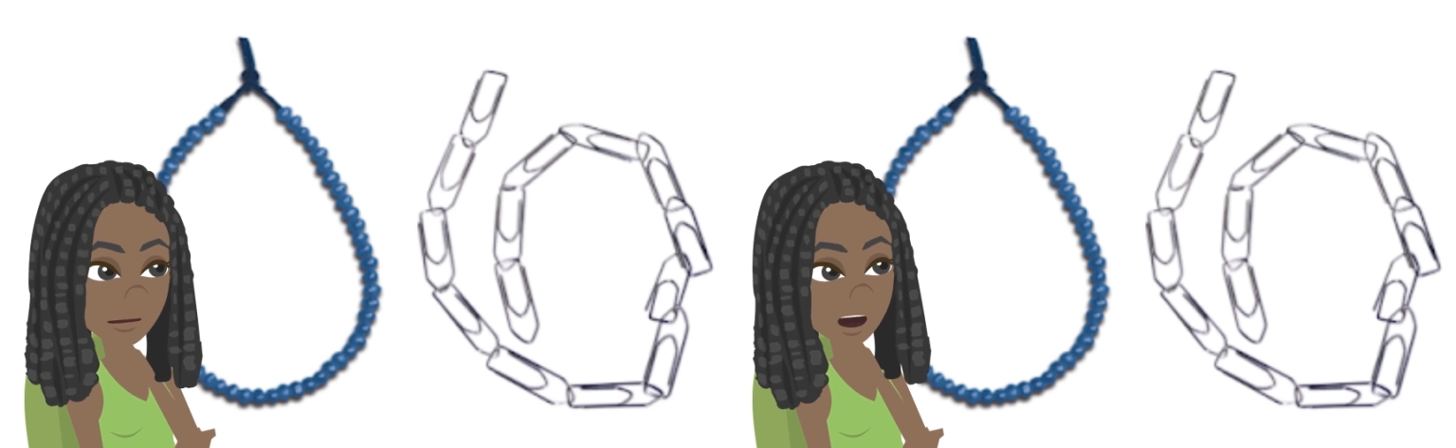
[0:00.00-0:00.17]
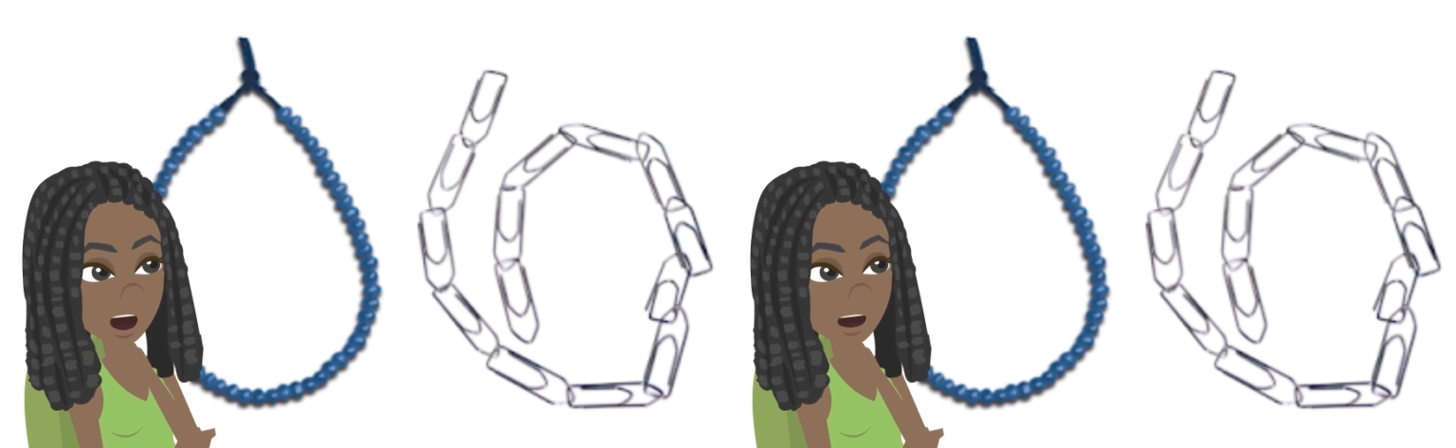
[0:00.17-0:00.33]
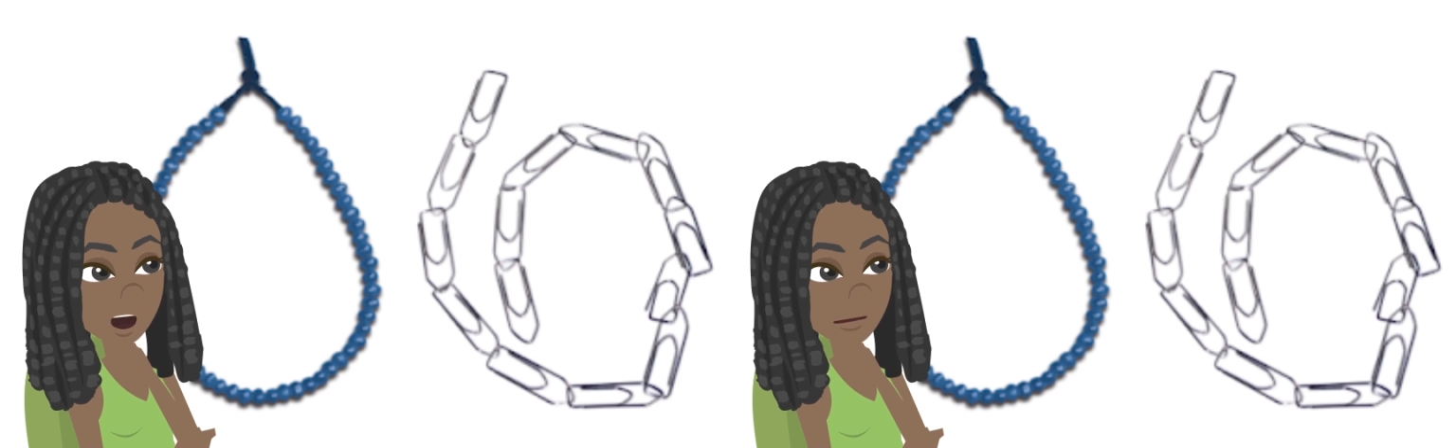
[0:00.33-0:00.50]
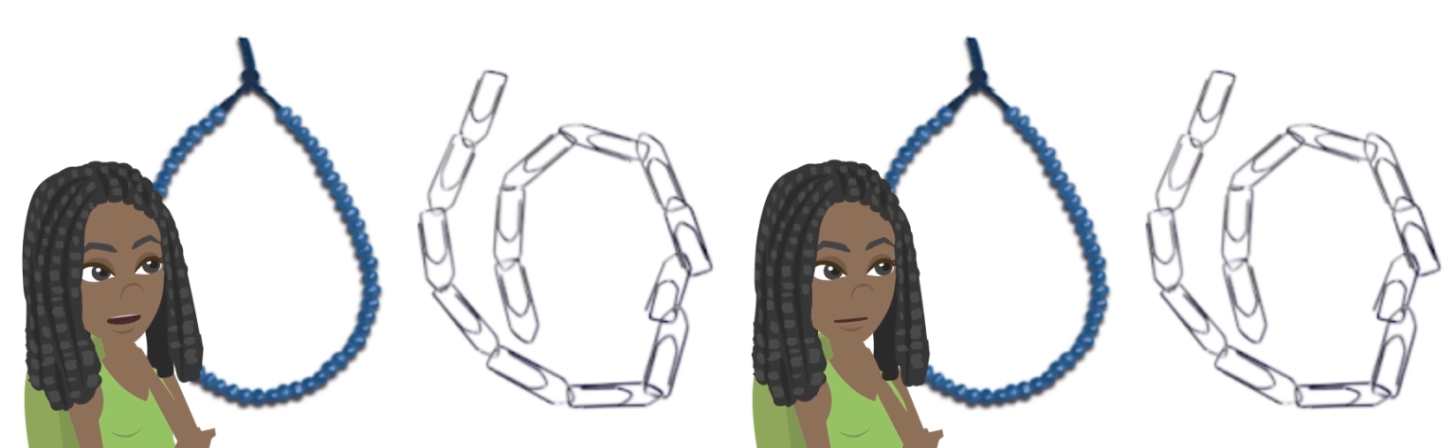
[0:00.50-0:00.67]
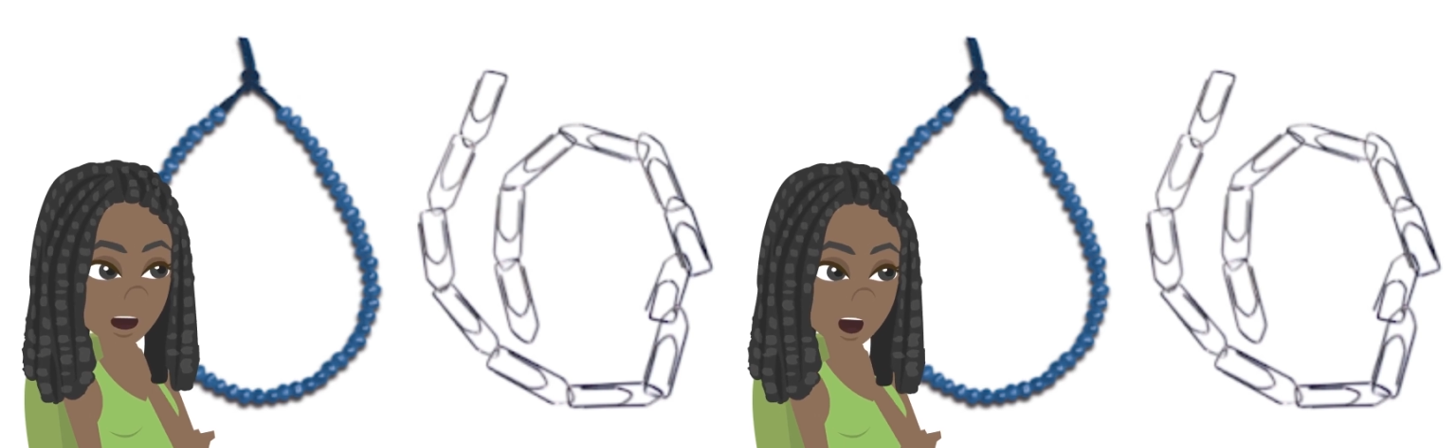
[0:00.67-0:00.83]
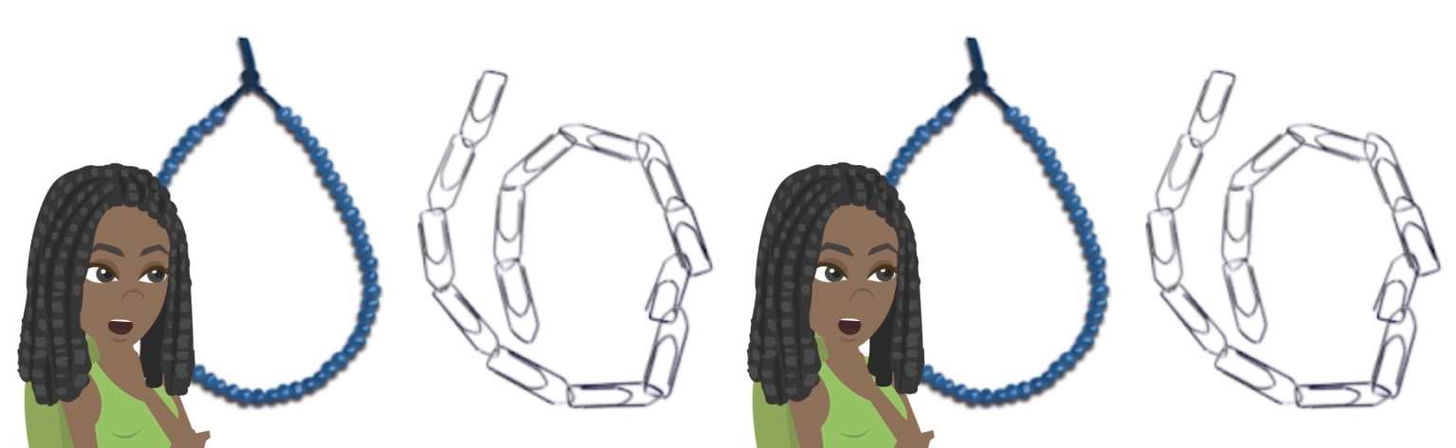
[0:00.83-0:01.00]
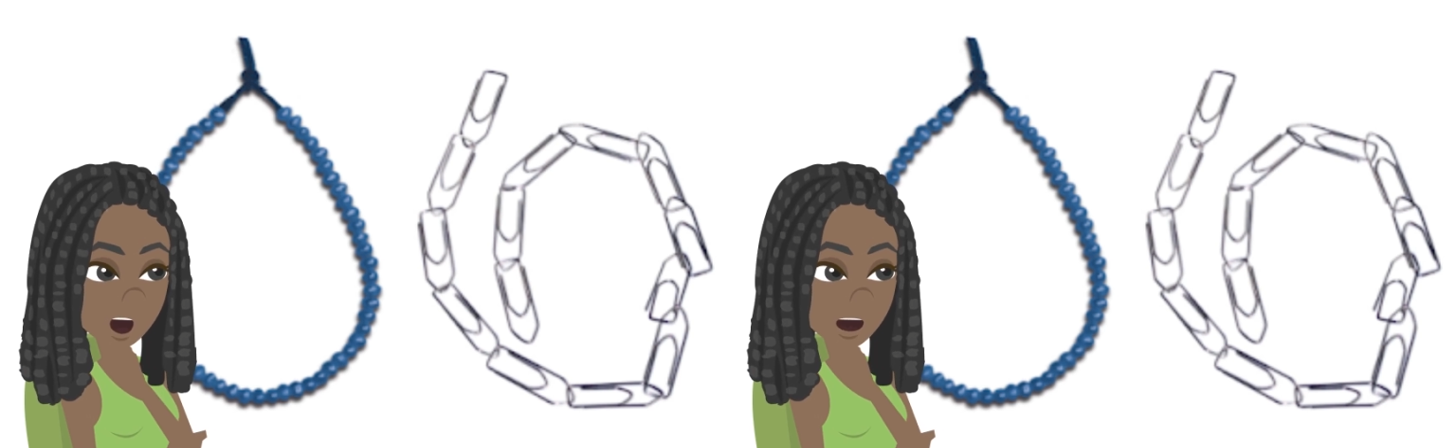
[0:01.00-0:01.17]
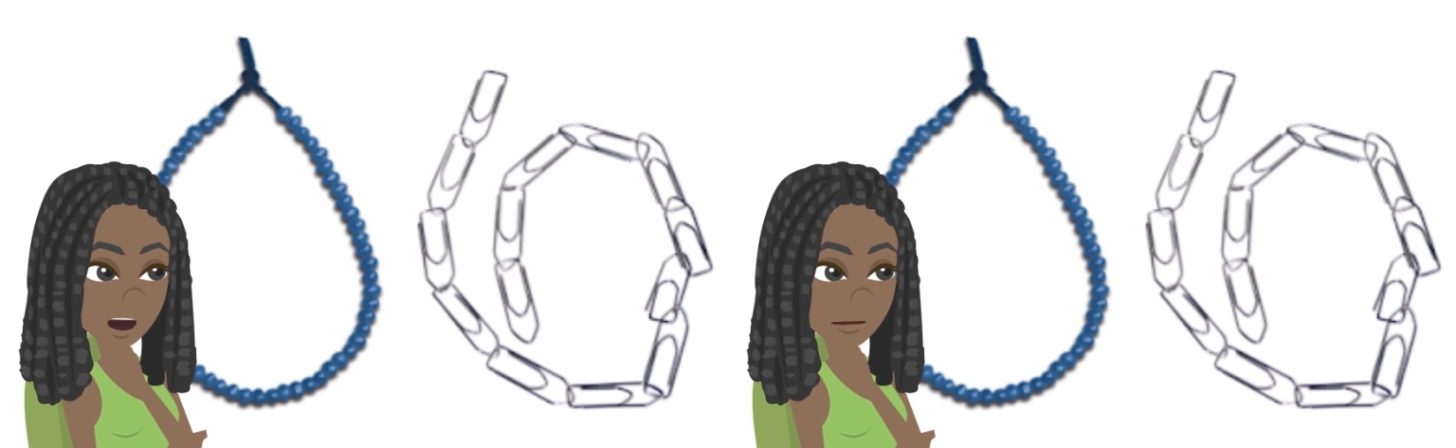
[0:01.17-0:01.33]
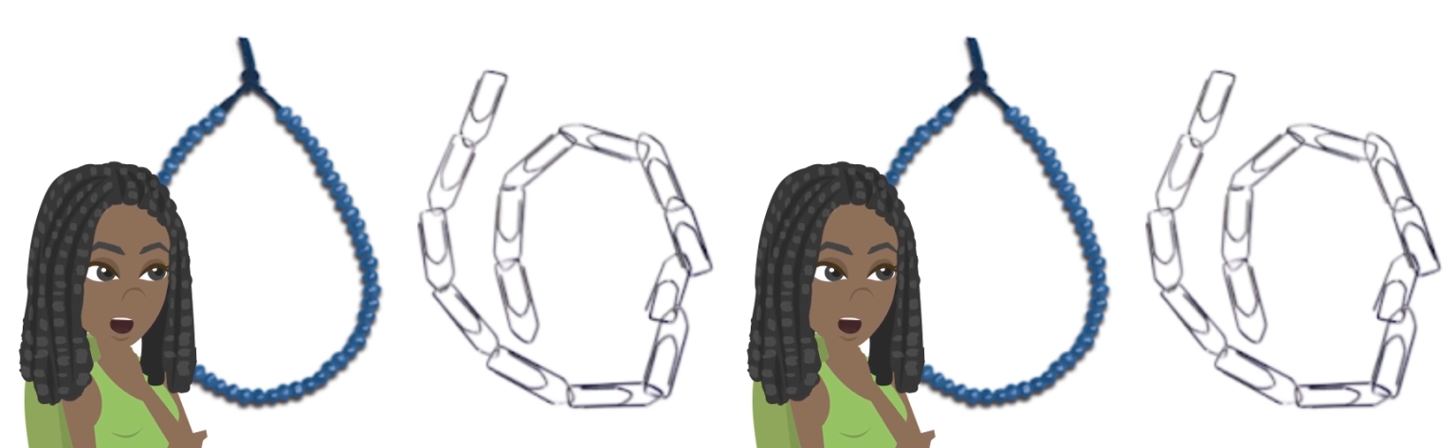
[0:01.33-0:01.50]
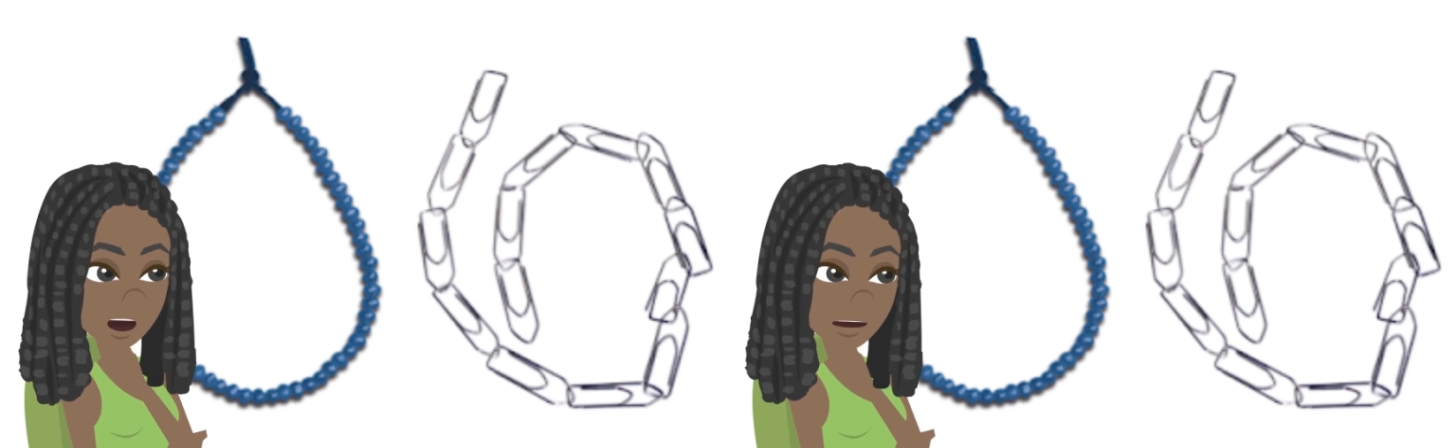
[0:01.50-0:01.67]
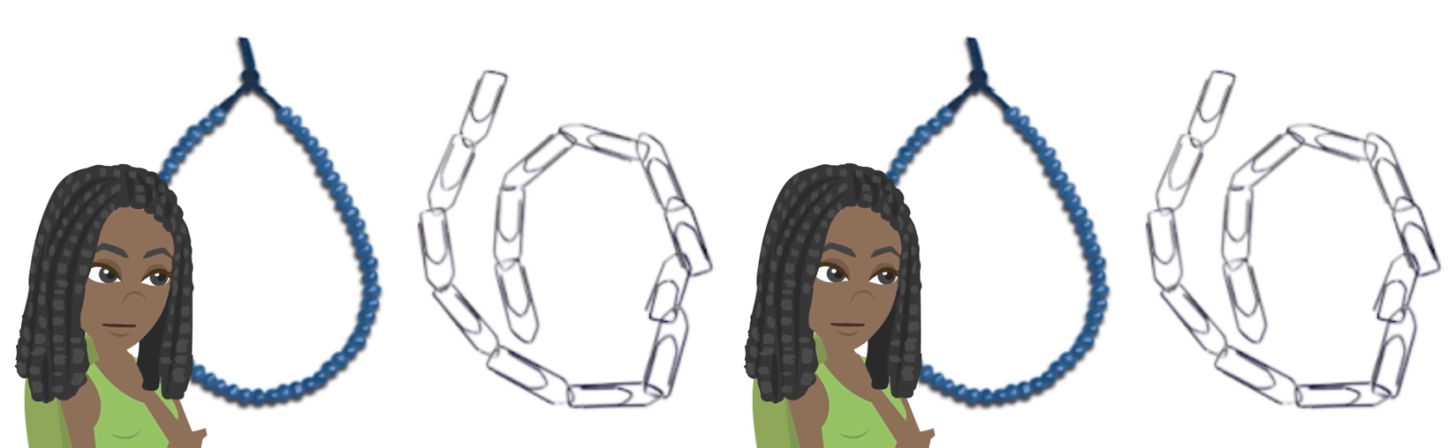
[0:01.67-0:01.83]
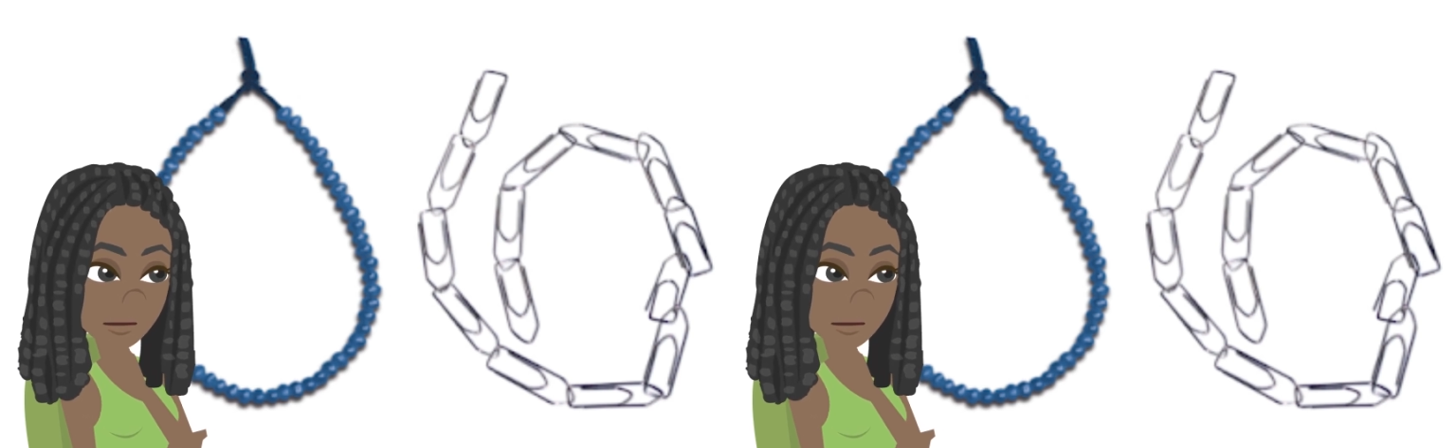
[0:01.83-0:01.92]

together to form a long chain.